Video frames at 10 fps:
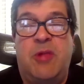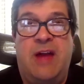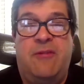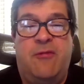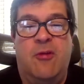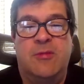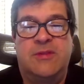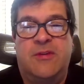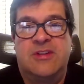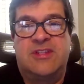platform as
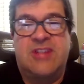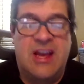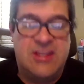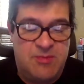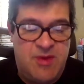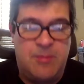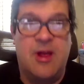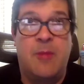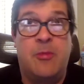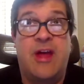far as sizing
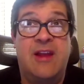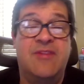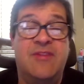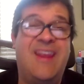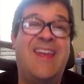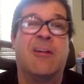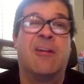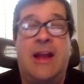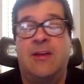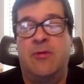people up without even
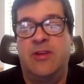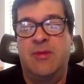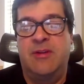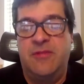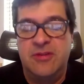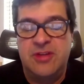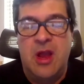interacting with them at first.